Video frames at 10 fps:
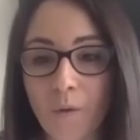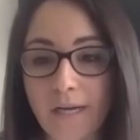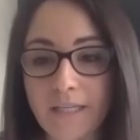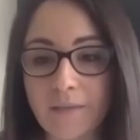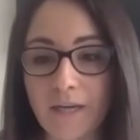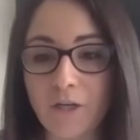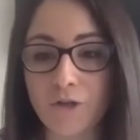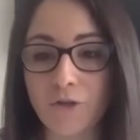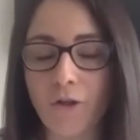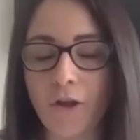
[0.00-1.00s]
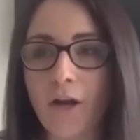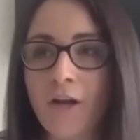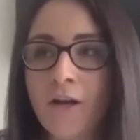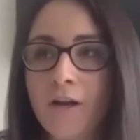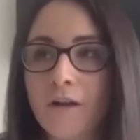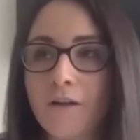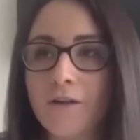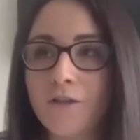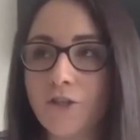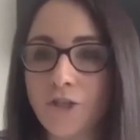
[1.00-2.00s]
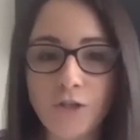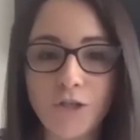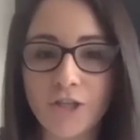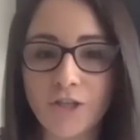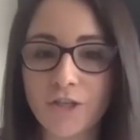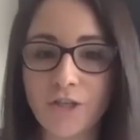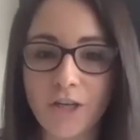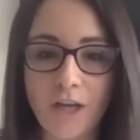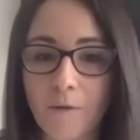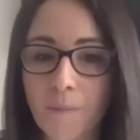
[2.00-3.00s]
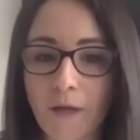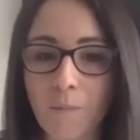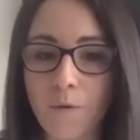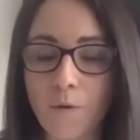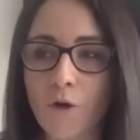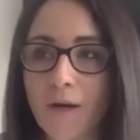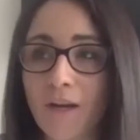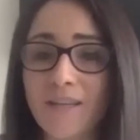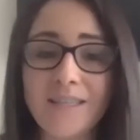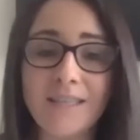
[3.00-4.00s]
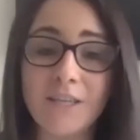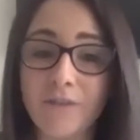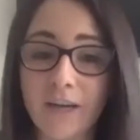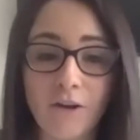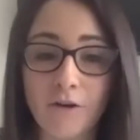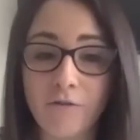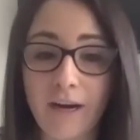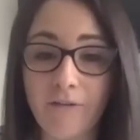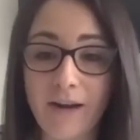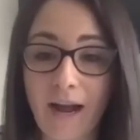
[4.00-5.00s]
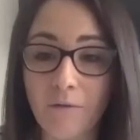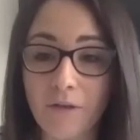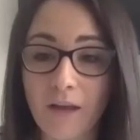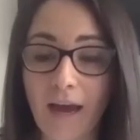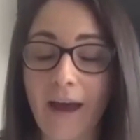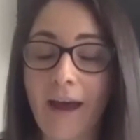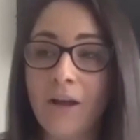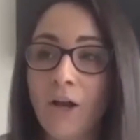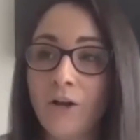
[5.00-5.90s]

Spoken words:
need to make sure that students, young people who are considering a career in healthcare,